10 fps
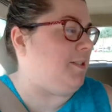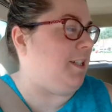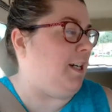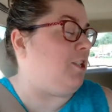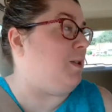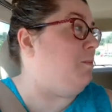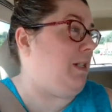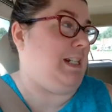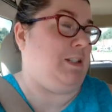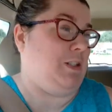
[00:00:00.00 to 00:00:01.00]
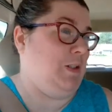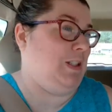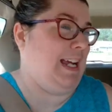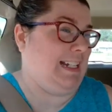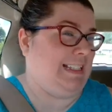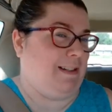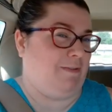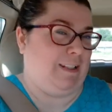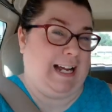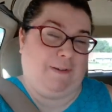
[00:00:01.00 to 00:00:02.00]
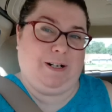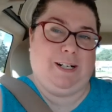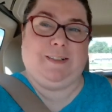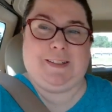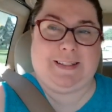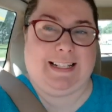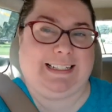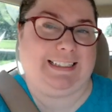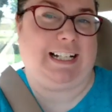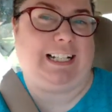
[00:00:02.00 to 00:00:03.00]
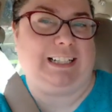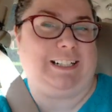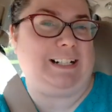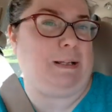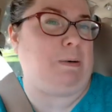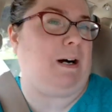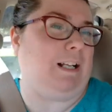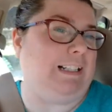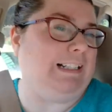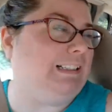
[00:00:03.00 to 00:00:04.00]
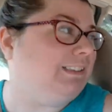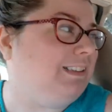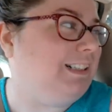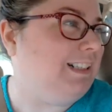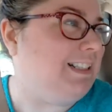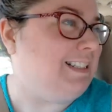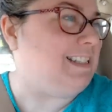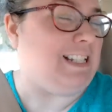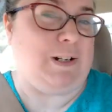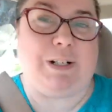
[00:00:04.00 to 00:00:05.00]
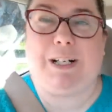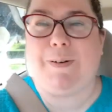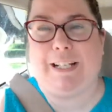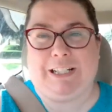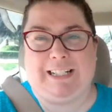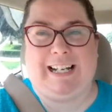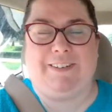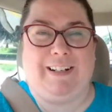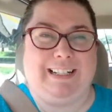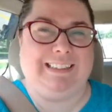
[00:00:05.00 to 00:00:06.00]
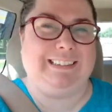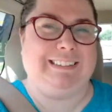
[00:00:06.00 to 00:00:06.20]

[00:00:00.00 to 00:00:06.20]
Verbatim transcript: search and bees do like sunflowers. They like the color and the pollen. So, good question, Henry.